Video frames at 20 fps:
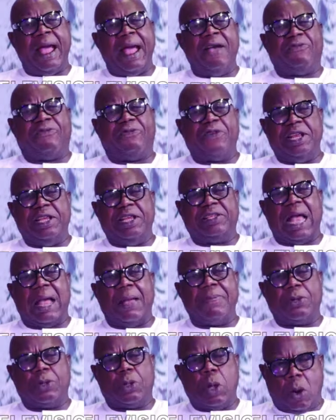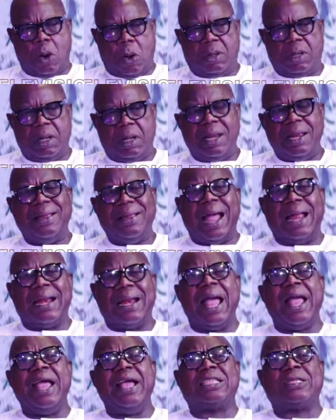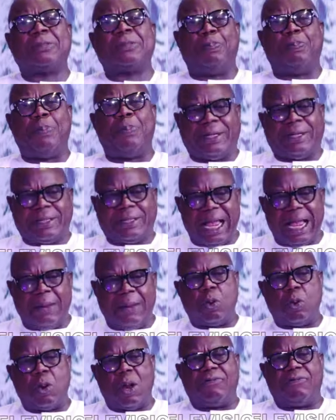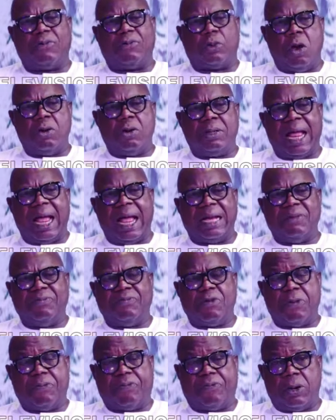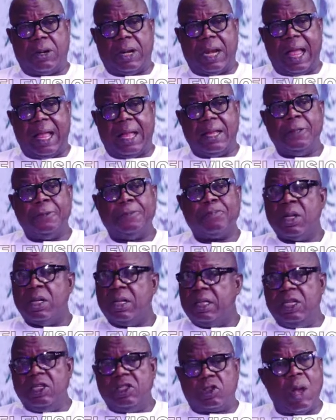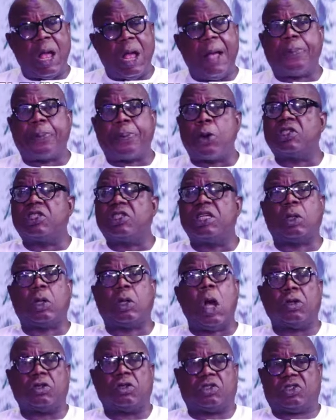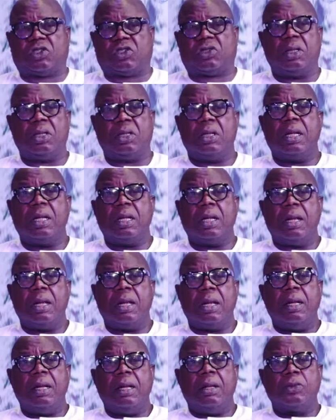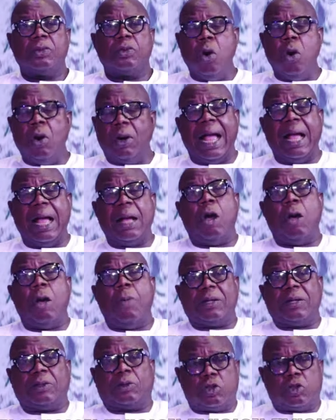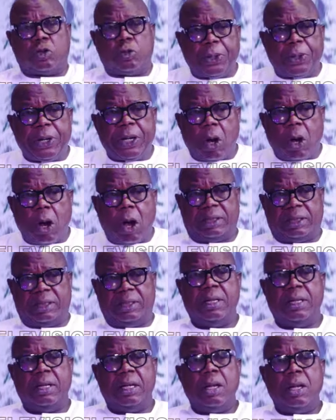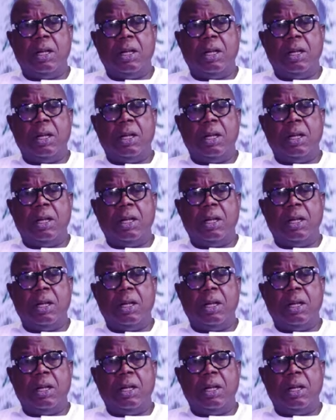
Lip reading: I feel this can be done, and I expect them to have done that even before now, is to approach the courts. You can go back to Supreme Court.